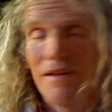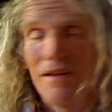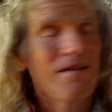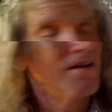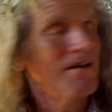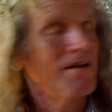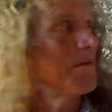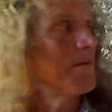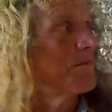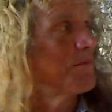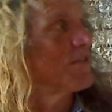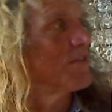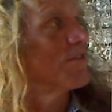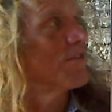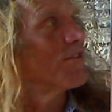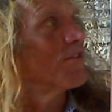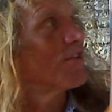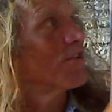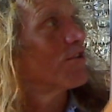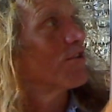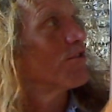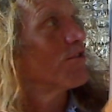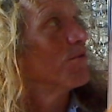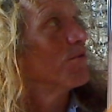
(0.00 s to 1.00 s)
I'm still in
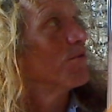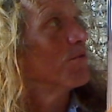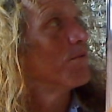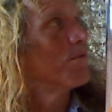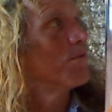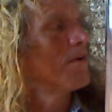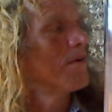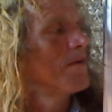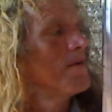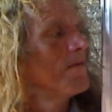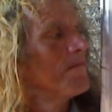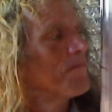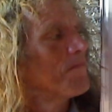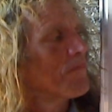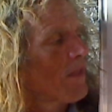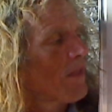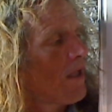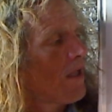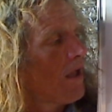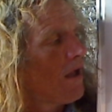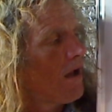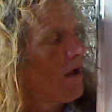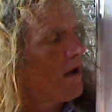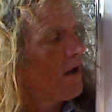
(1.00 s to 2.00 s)
the two.
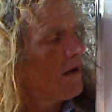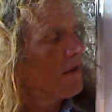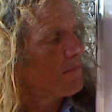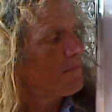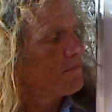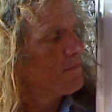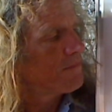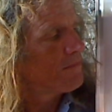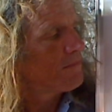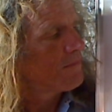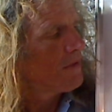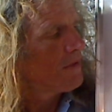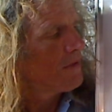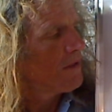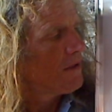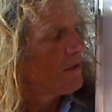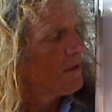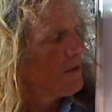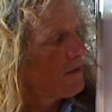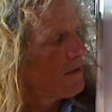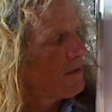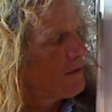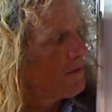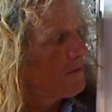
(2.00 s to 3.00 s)

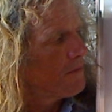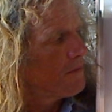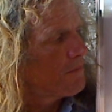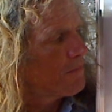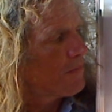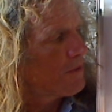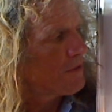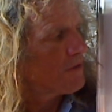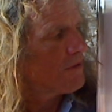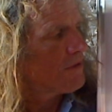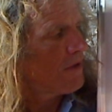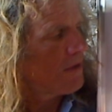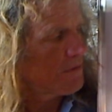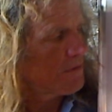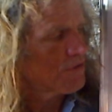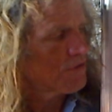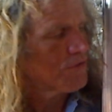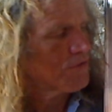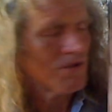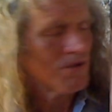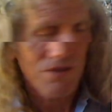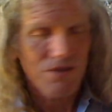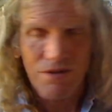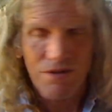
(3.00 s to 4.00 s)
But I
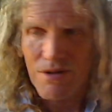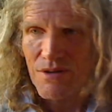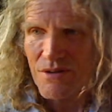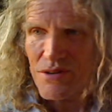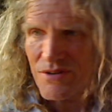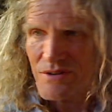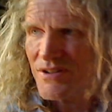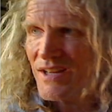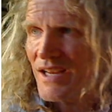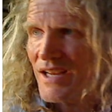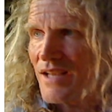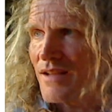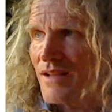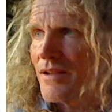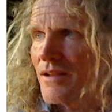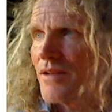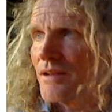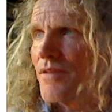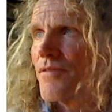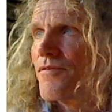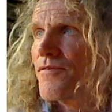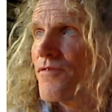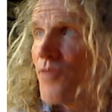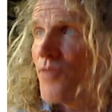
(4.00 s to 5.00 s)
just want you to understand that
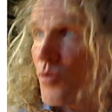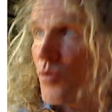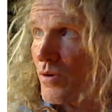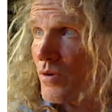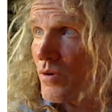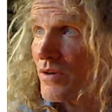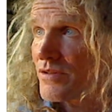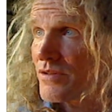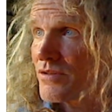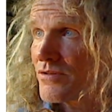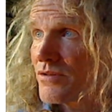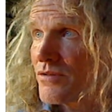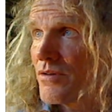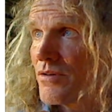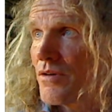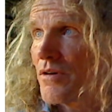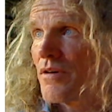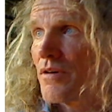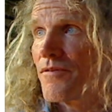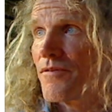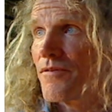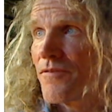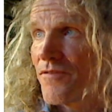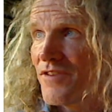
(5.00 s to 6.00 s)
a force
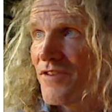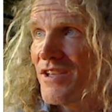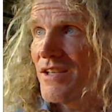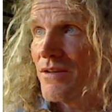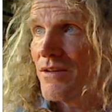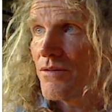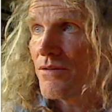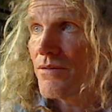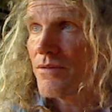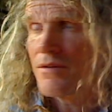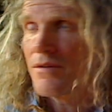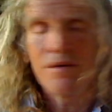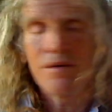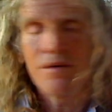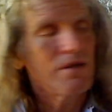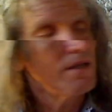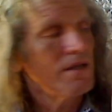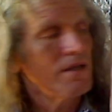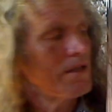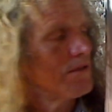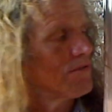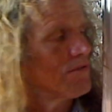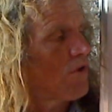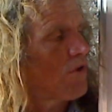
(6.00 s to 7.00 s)
or a field
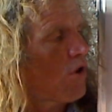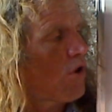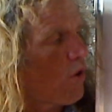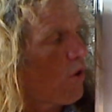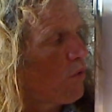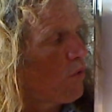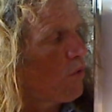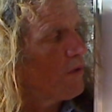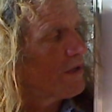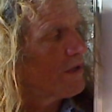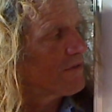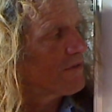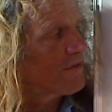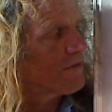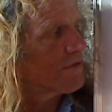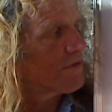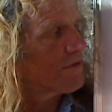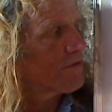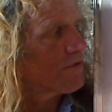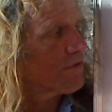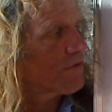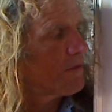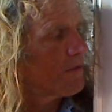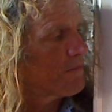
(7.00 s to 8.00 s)
is always a
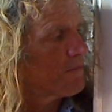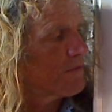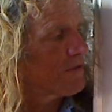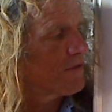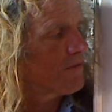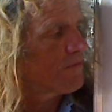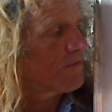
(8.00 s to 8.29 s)
description of